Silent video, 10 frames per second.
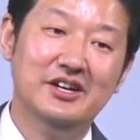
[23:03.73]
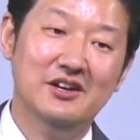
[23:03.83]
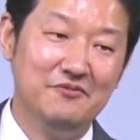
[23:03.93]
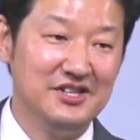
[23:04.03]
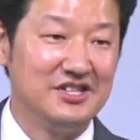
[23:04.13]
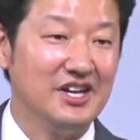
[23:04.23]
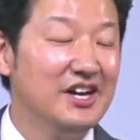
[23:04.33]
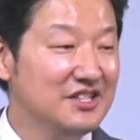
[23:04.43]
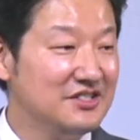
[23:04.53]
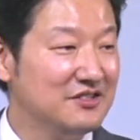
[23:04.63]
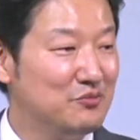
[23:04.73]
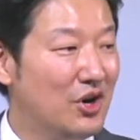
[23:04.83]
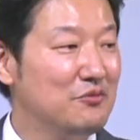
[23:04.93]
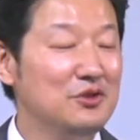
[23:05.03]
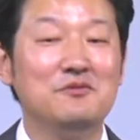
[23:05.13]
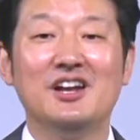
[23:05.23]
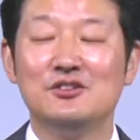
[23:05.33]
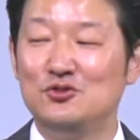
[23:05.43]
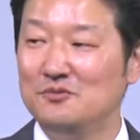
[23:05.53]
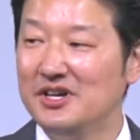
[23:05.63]
If it does, probably you've had it
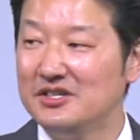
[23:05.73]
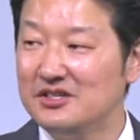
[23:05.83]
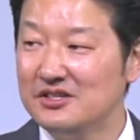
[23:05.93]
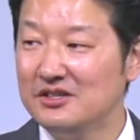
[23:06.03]
too much.